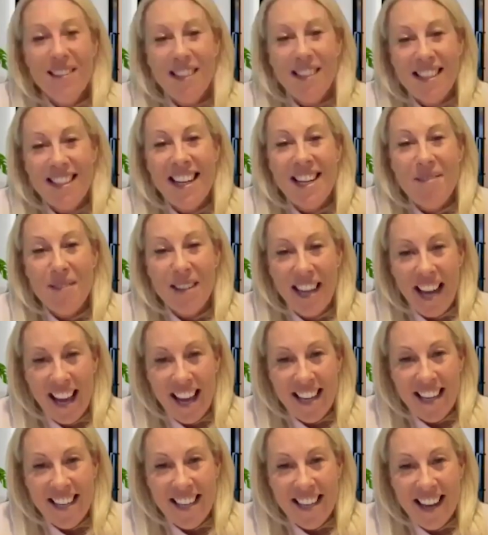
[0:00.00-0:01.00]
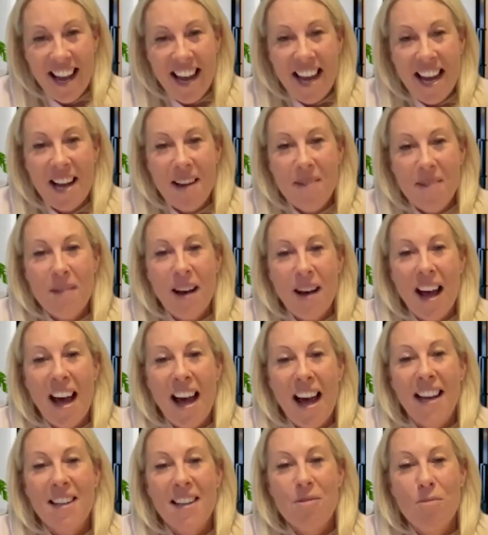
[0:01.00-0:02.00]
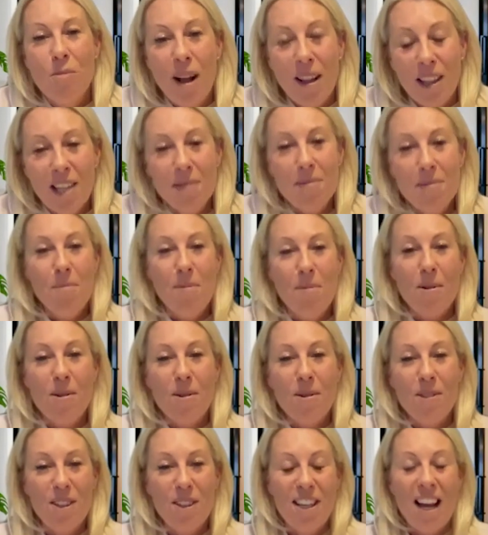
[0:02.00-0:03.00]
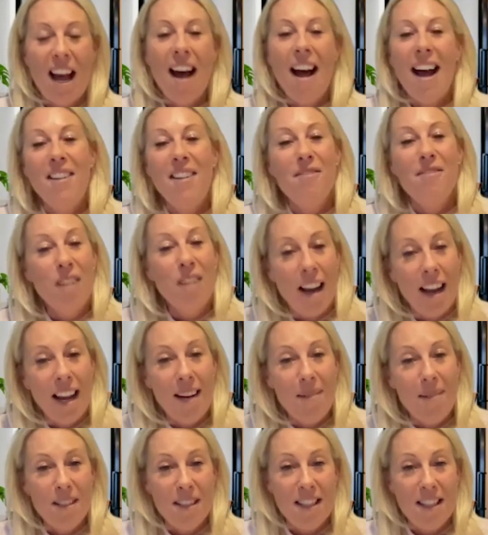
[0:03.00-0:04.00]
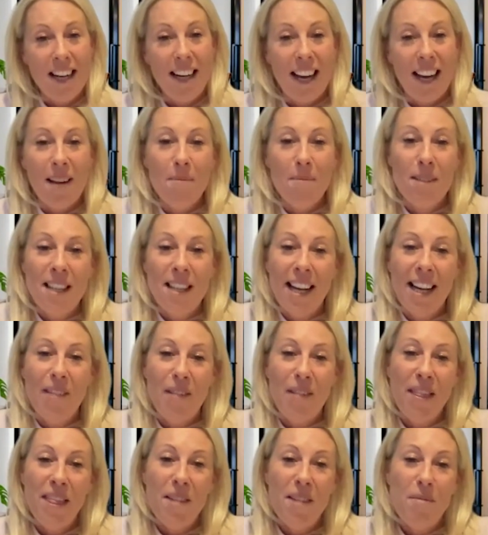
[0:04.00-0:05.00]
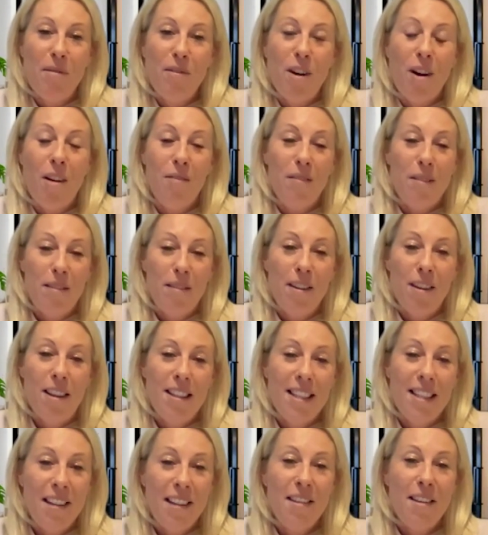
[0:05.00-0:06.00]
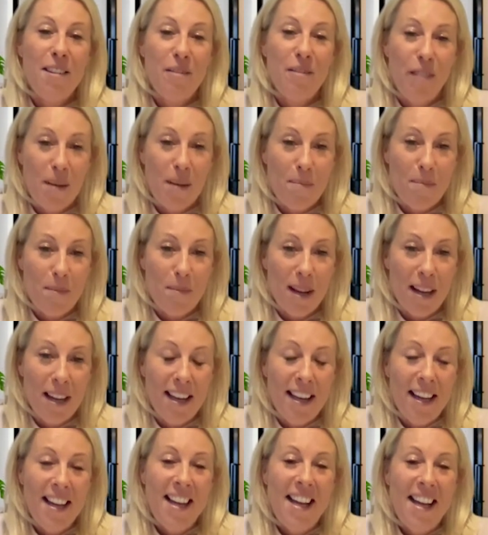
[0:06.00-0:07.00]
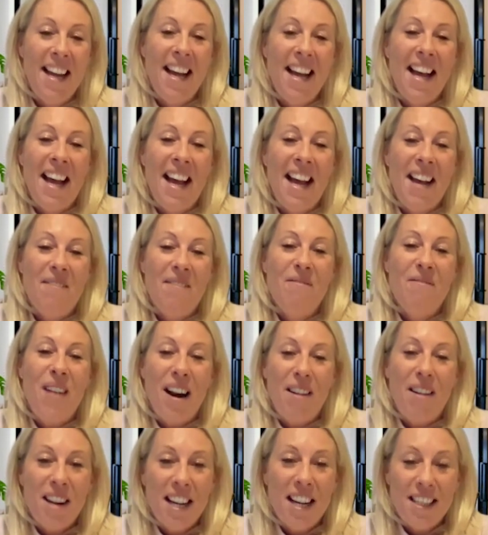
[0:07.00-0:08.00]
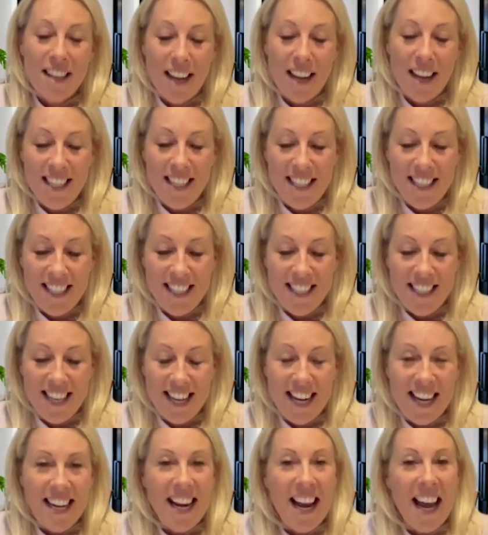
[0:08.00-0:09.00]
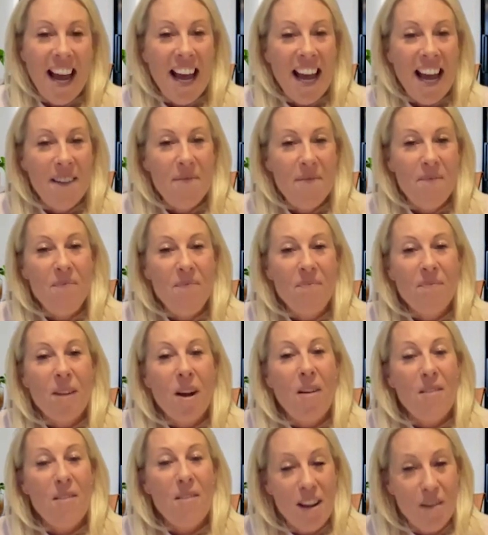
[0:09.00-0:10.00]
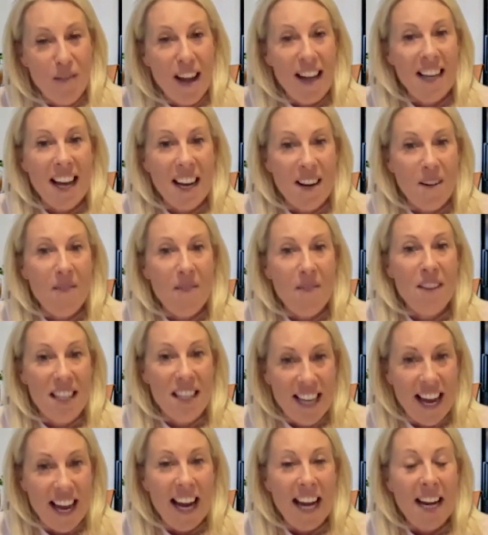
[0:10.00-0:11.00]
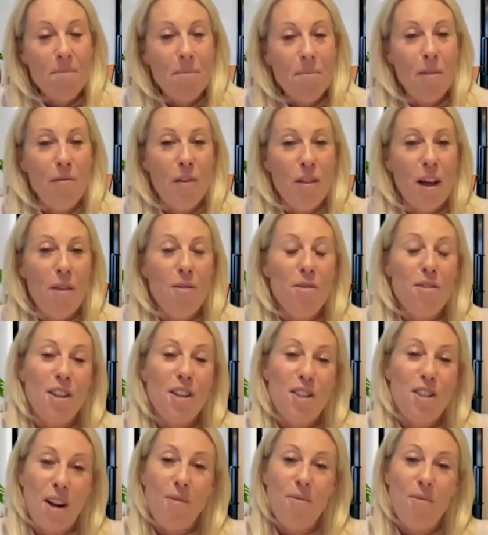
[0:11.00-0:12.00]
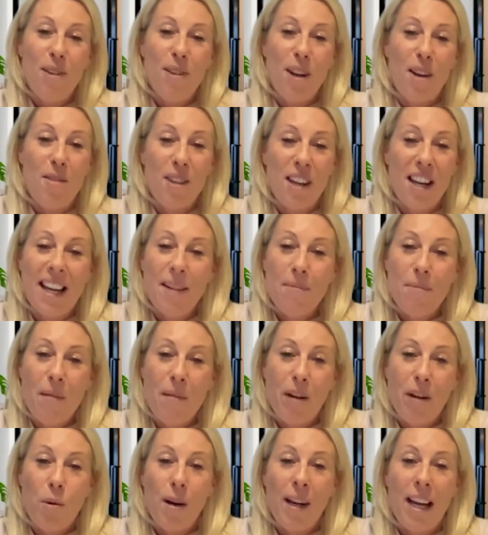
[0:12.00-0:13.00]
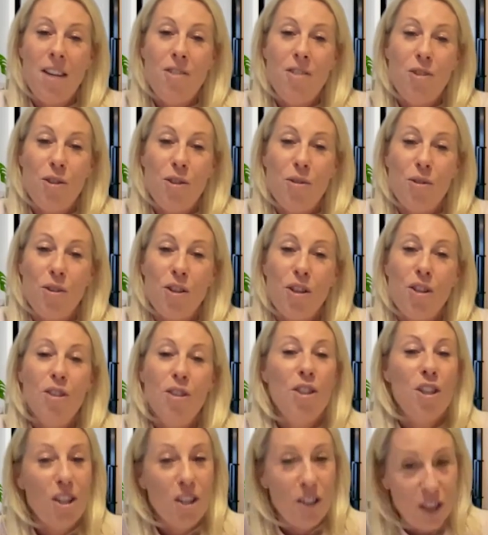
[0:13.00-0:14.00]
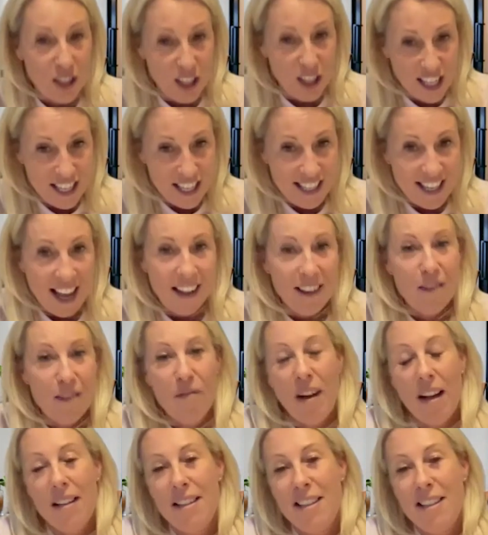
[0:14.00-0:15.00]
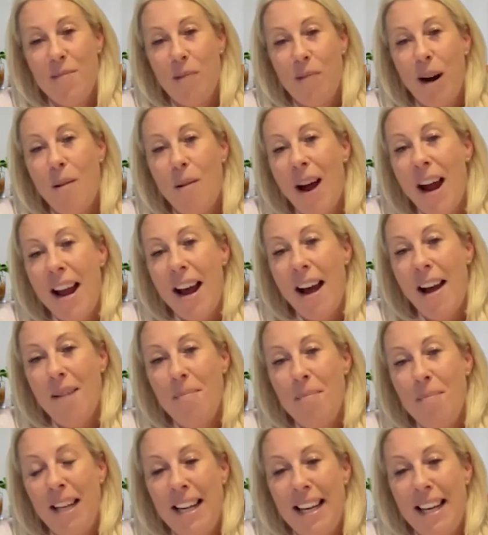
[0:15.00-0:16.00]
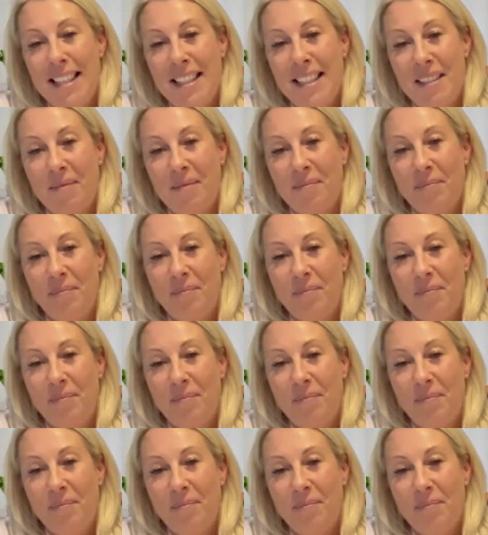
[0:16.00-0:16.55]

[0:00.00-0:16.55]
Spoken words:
to see you again. And welcome aboard to Isle of Claims and the ClaimsTech event that we've got on the 30th of November. Very excited to see on the event and on the day. But for those that don't know you, can we have a quick introduction to yourself and to Sprout.ai, please?